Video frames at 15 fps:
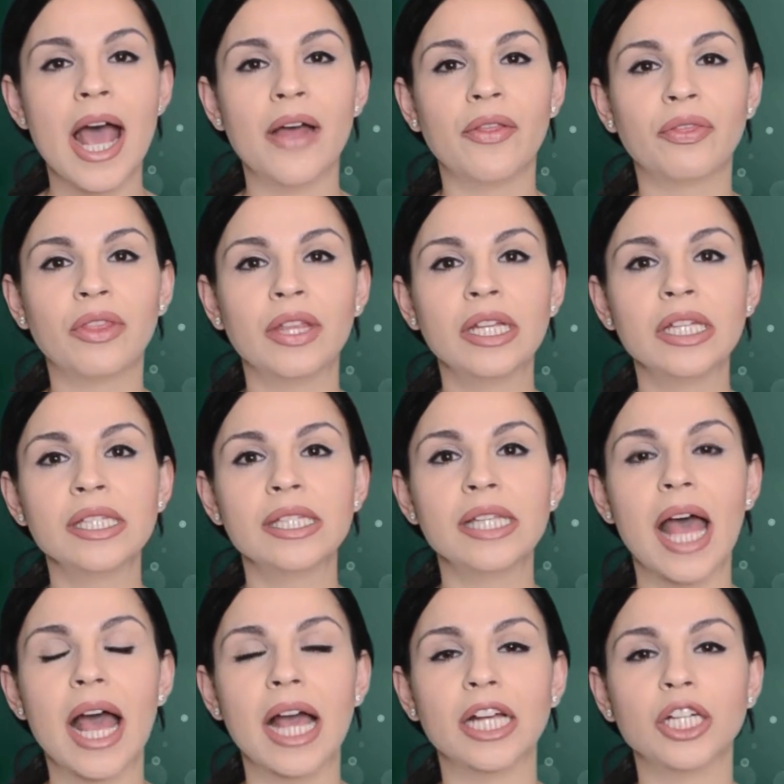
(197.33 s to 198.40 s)
And this
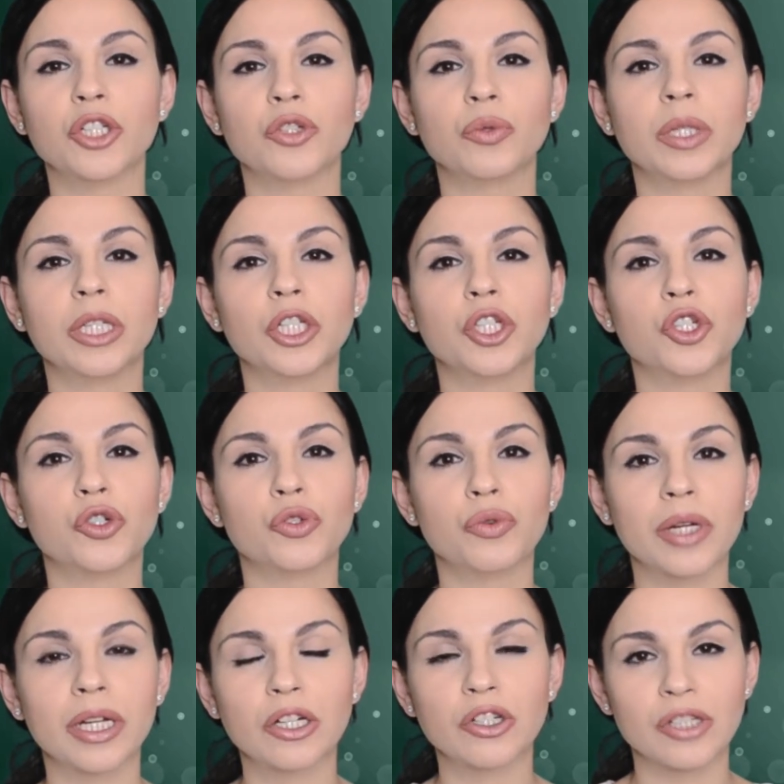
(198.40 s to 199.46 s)
actually
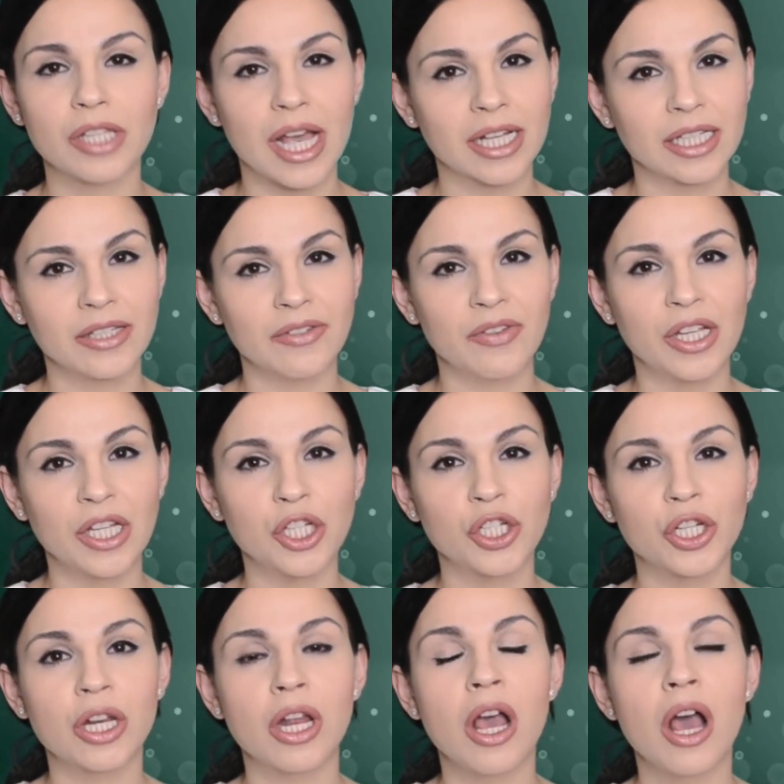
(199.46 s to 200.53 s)
triggers
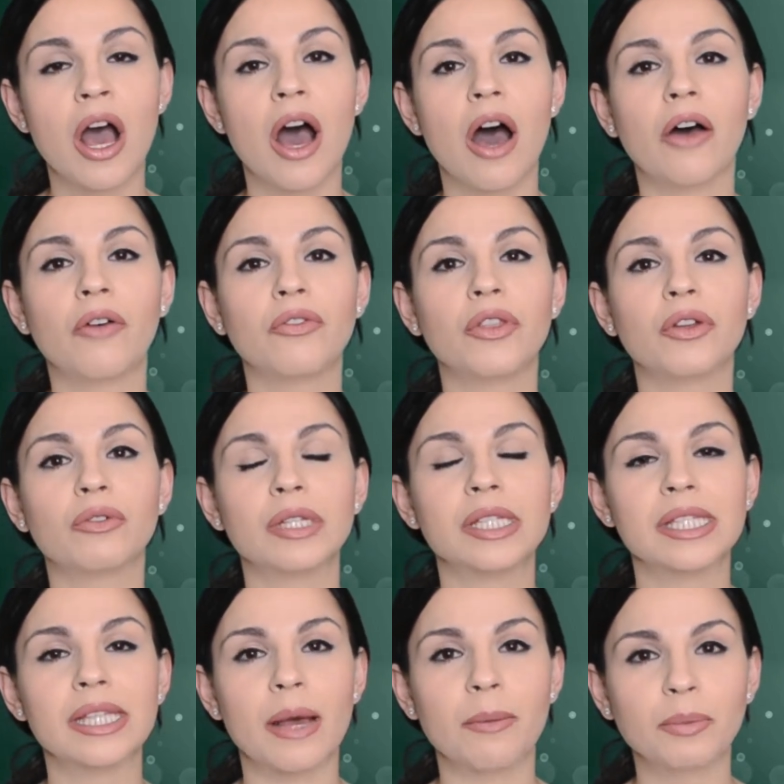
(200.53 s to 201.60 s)
activation of the
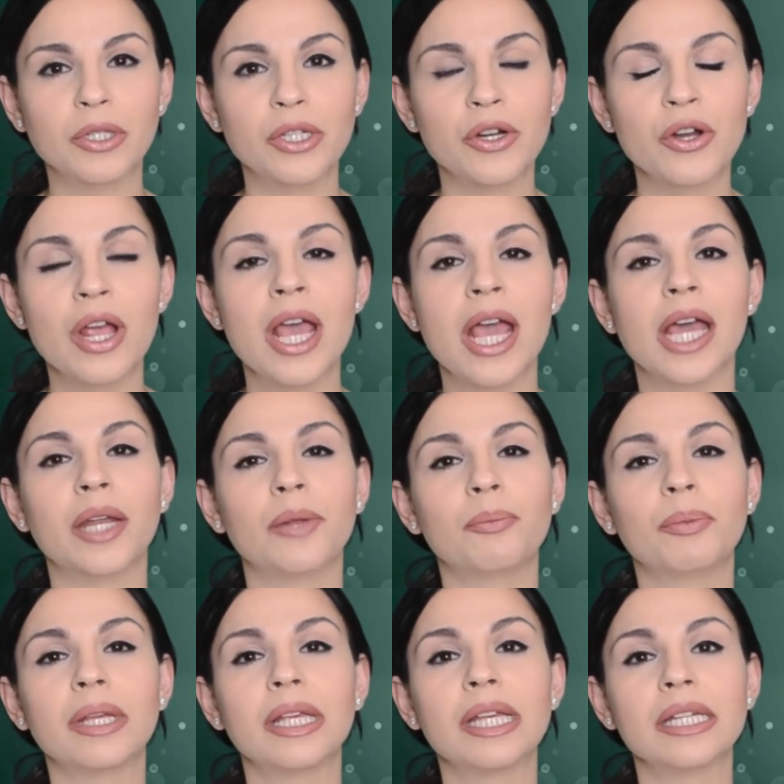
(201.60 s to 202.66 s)
receptor, and
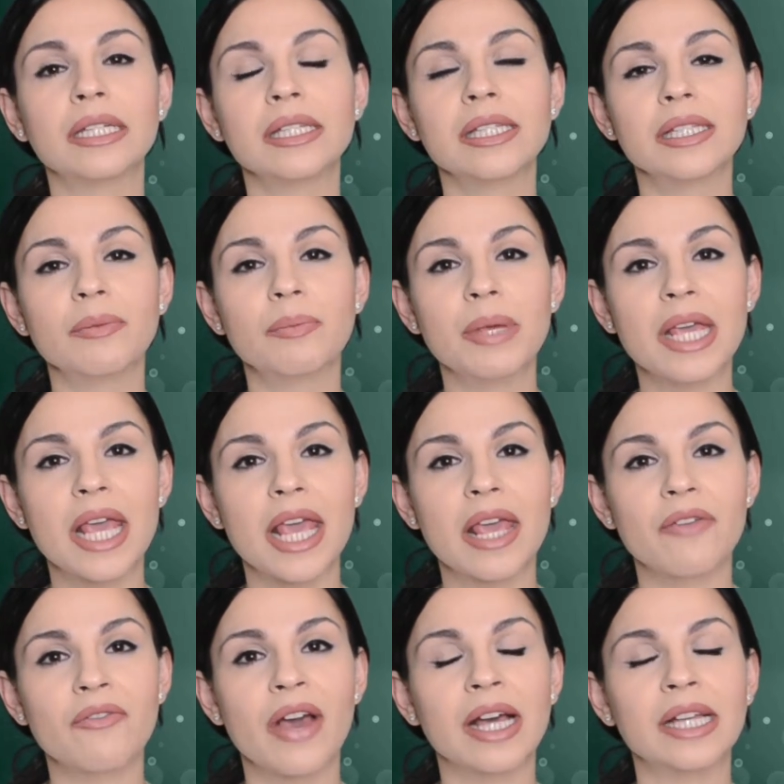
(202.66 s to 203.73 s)
it begins to
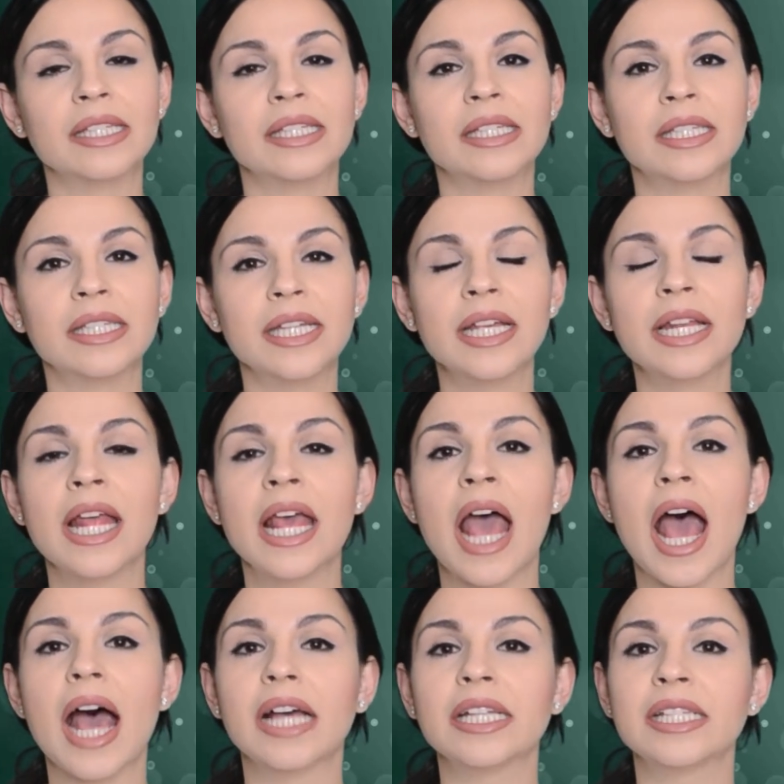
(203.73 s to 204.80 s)
behave as it did,
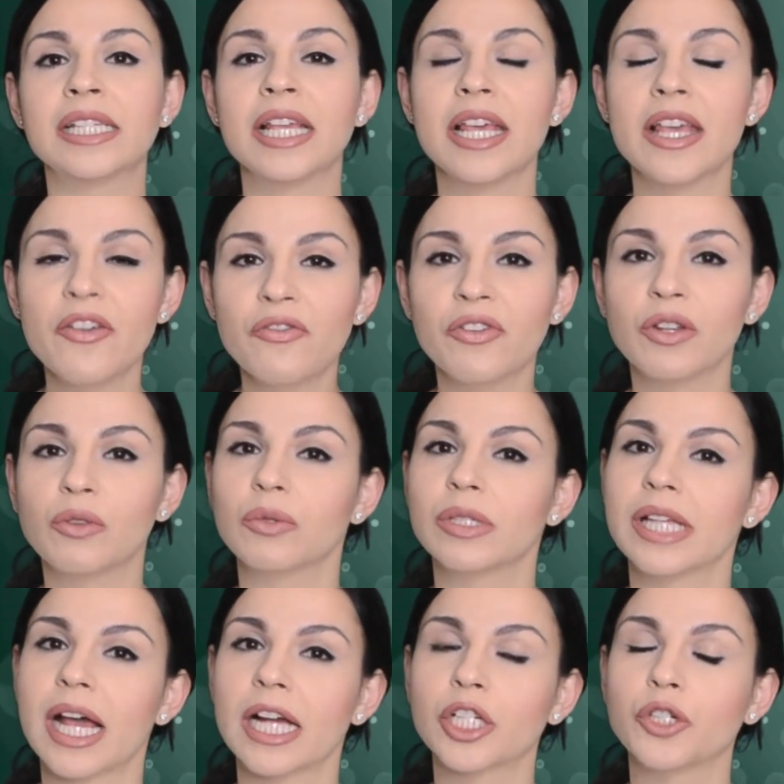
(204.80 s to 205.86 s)
as if it
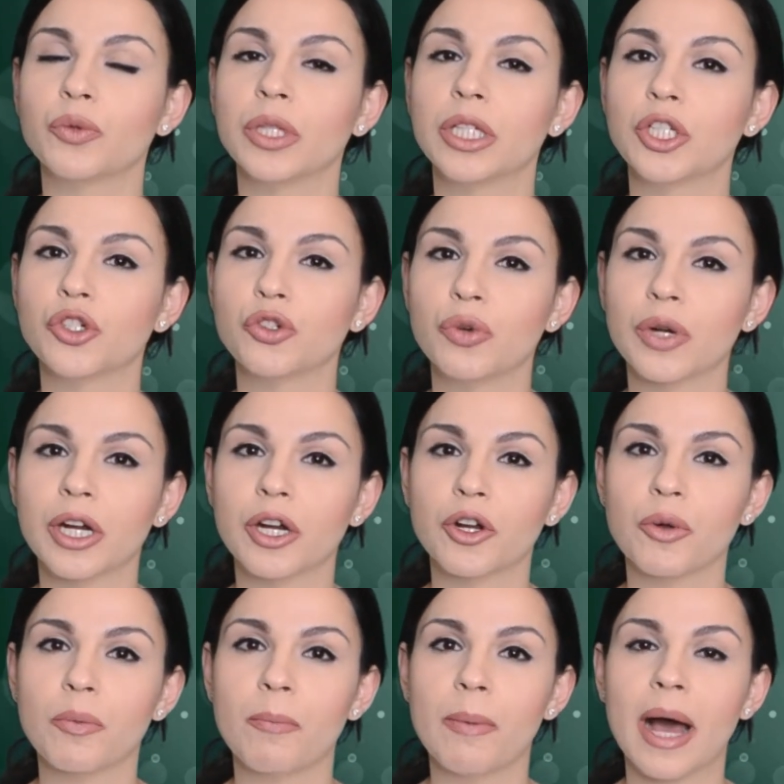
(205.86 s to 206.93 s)
was actually
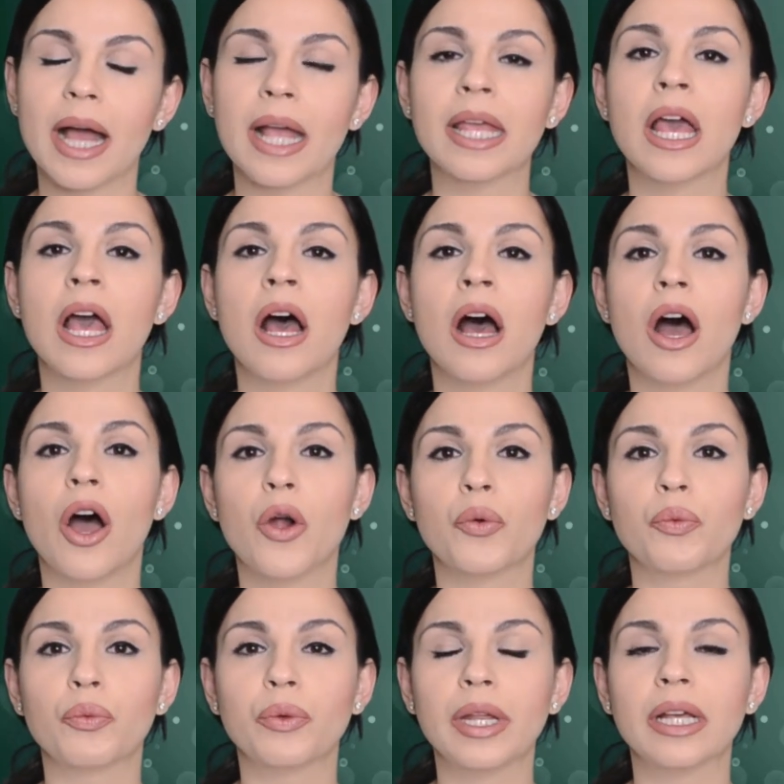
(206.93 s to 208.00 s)
triggered by
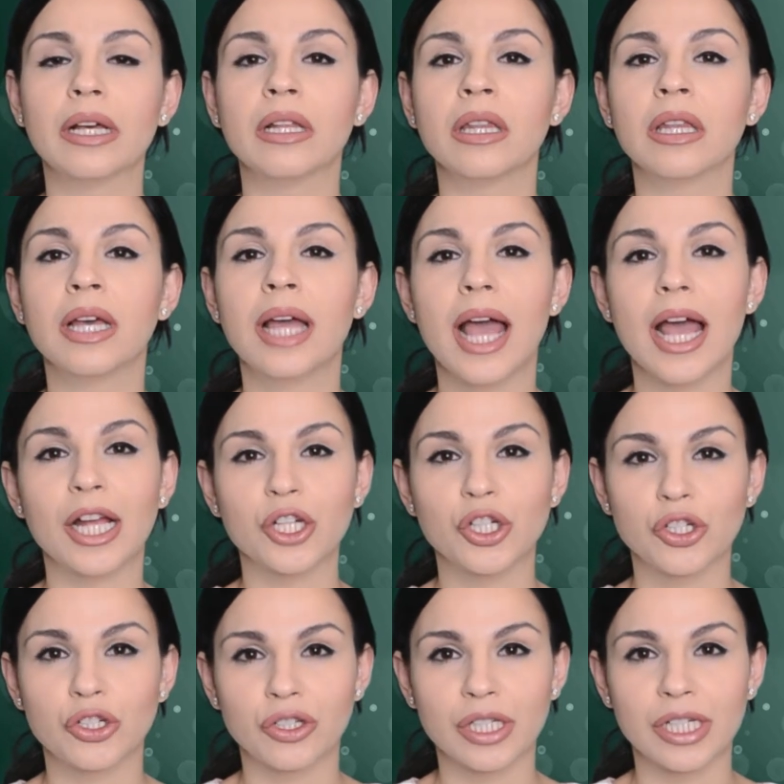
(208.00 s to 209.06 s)
a real
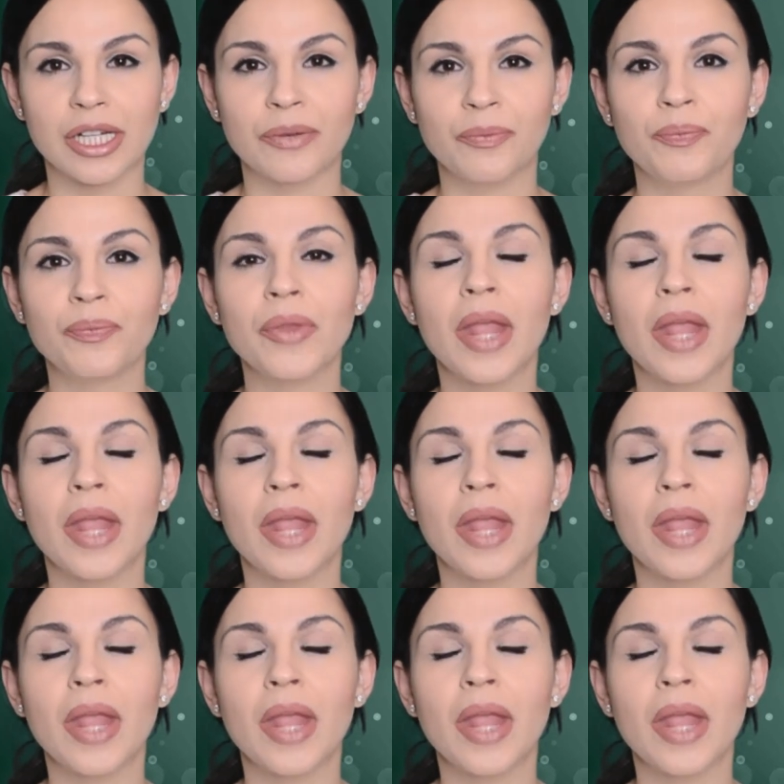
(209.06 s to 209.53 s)
estrogen.